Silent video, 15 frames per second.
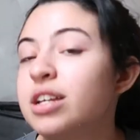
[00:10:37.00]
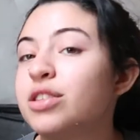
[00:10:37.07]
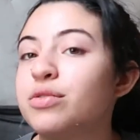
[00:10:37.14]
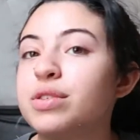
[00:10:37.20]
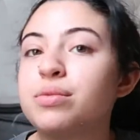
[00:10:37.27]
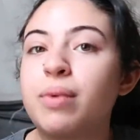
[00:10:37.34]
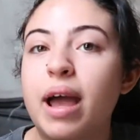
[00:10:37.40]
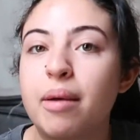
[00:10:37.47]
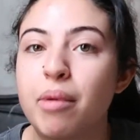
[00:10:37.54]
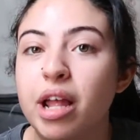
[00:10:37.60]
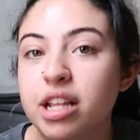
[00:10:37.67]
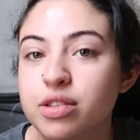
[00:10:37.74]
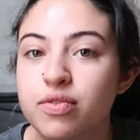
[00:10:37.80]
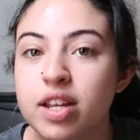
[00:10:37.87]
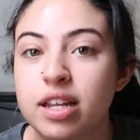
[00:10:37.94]
The reason why I
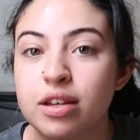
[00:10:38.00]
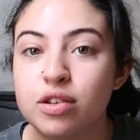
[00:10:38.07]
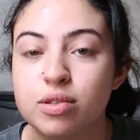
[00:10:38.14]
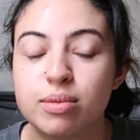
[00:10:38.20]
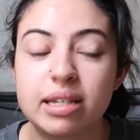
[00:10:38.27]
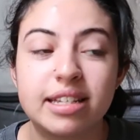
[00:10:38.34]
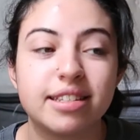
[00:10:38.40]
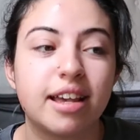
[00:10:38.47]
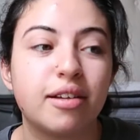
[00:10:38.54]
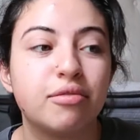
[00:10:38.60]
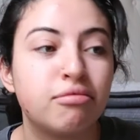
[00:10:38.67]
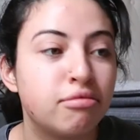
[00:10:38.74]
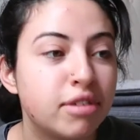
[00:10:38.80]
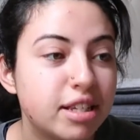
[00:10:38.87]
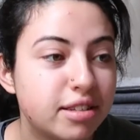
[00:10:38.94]
made this video is because I
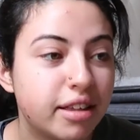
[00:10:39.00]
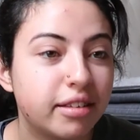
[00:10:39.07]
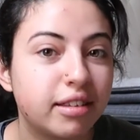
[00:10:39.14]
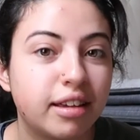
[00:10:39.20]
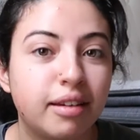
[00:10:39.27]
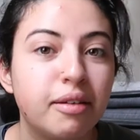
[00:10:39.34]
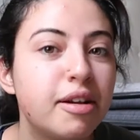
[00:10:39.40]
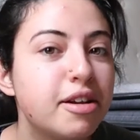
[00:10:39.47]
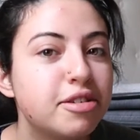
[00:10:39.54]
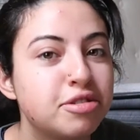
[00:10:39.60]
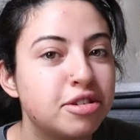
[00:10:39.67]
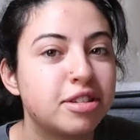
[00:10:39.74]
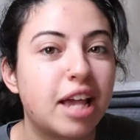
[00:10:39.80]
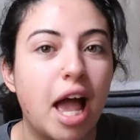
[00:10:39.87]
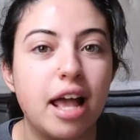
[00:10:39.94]
recently
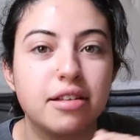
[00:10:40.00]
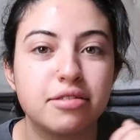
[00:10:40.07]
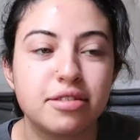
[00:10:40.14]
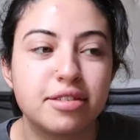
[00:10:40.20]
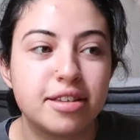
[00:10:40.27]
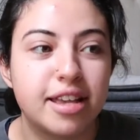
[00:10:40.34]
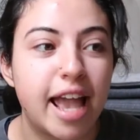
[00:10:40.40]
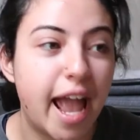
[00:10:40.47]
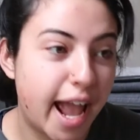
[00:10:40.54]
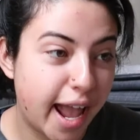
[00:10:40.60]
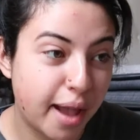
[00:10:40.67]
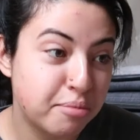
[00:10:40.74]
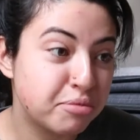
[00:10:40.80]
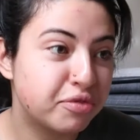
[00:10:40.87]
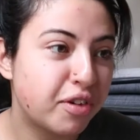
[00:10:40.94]
just got
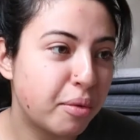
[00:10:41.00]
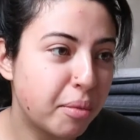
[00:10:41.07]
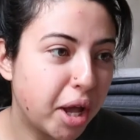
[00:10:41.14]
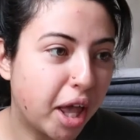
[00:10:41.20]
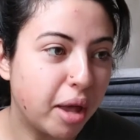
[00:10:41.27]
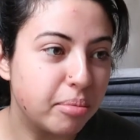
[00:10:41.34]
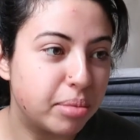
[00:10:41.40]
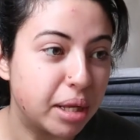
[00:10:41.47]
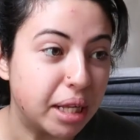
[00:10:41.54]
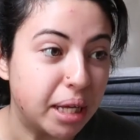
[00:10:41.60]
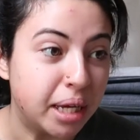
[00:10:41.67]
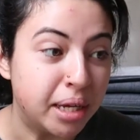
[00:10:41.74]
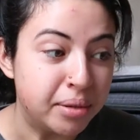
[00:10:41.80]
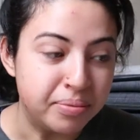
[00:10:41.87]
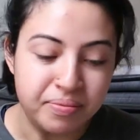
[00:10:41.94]
scammed from a
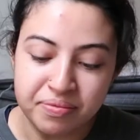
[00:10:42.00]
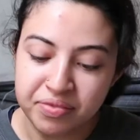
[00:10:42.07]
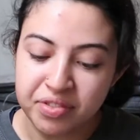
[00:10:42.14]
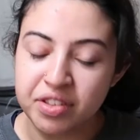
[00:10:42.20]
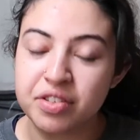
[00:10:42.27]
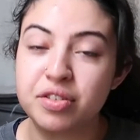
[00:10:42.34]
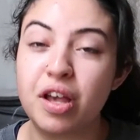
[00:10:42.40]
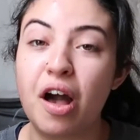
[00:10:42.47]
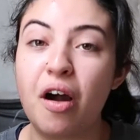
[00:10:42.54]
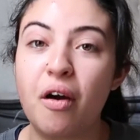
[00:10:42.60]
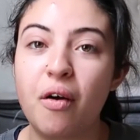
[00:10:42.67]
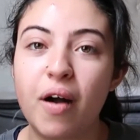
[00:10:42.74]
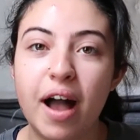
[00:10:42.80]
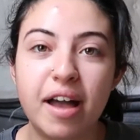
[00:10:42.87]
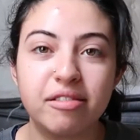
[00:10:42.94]
company
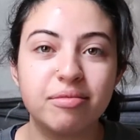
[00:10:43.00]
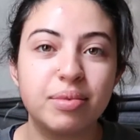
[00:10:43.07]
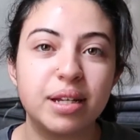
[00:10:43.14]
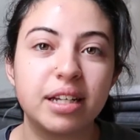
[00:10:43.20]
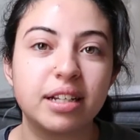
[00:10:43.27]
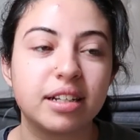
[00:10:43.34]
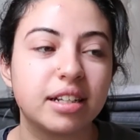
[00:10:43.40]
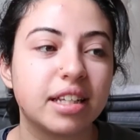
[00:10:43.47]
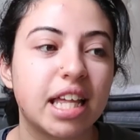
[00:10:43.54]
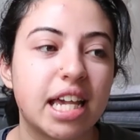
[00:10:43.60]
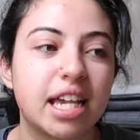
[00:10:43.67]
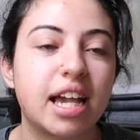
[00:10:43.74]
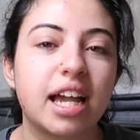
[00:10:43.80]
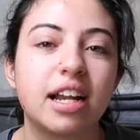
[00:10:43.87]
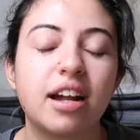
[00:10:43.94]
so I've been
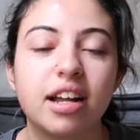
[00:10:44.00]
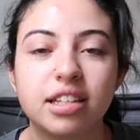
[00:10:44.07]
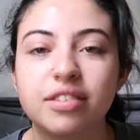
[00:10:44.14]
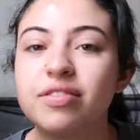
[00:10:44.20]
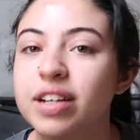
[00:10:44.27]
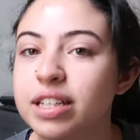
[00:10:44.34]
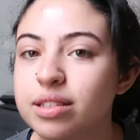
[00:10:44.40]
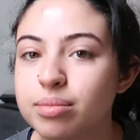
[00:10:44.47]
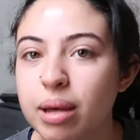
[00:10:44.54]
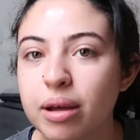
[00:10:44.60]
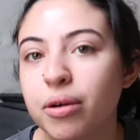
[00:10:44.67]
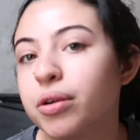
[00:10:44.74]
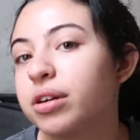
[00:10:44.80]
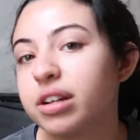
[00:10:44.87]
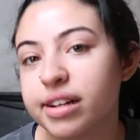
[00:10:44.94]
like kind of on the fence
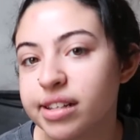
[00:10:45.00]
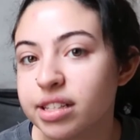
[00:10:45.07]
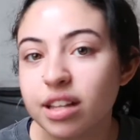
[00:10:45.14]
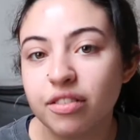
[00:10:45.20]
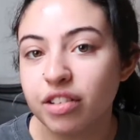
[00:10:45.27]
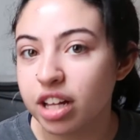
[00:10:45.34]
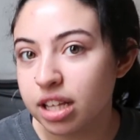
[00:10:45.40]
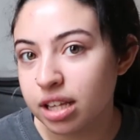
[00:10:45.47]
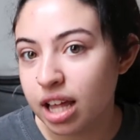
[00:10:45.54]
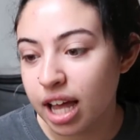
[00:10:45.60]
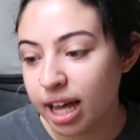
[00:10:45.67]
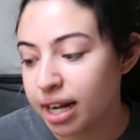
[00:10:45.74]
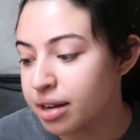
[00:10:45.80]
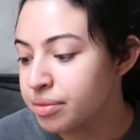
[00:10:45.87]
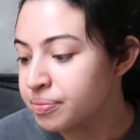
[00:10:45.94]
about ordering stuff
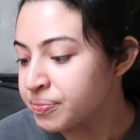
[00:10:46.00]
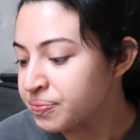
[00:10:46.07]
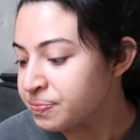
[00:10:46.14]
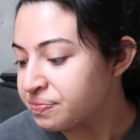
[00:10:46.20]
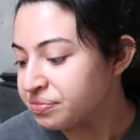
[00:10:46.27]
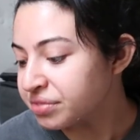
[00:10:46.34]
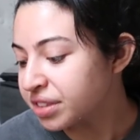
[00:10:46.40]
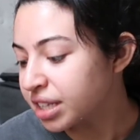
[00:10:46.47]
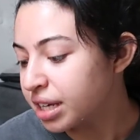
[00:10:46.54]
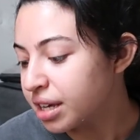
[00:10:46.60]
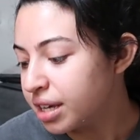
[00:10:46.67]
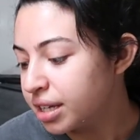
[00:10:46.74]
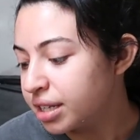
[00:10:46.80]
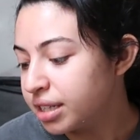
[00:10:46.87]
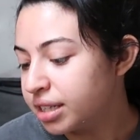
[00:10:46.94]
online.
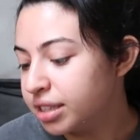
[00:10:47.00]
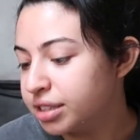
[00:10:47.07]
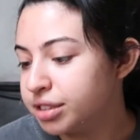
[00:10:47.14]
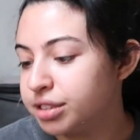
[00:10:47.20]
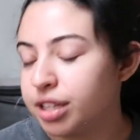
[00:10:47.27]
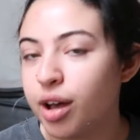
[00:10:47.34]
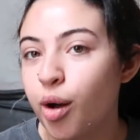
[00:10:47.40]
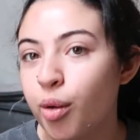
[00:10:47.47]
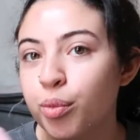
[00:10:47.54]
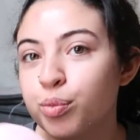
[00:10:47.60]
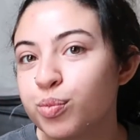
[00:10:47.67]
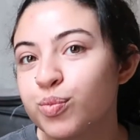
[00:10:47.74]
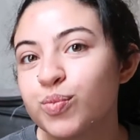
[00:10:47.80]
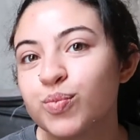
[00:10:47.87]
So